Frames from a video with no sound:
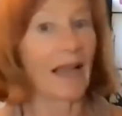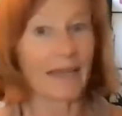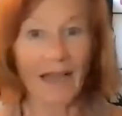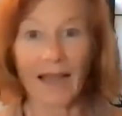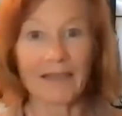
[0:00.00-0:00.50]
I
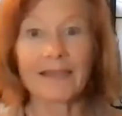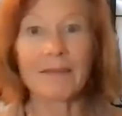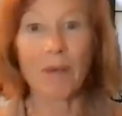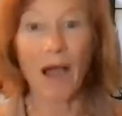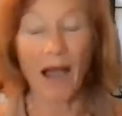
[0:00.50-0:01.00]
can't
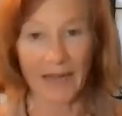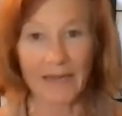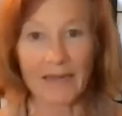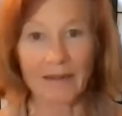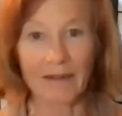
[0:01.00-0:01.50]
keep
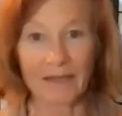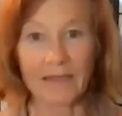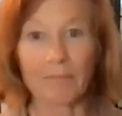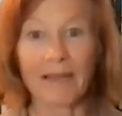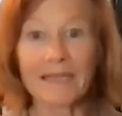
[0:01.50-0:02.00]
hiding this
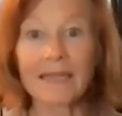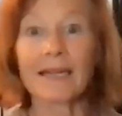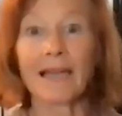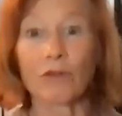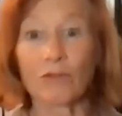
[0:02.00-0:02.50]
and
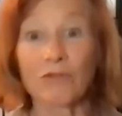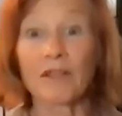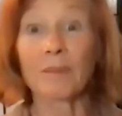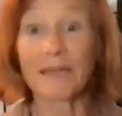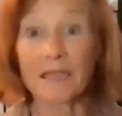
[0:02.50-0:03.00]
basically I could
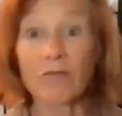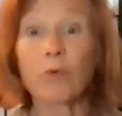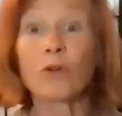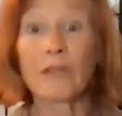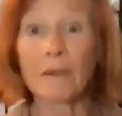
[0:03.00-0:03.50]
feel myself
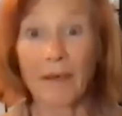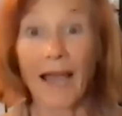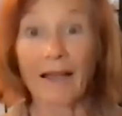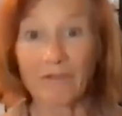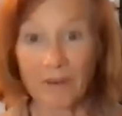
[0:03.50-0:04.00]
pulling
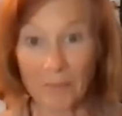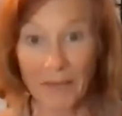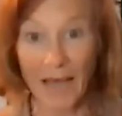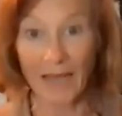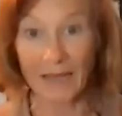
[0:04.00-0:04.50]
back from
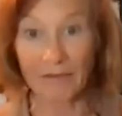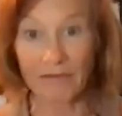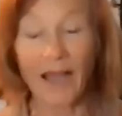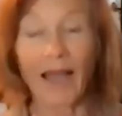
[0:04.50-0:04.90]
life.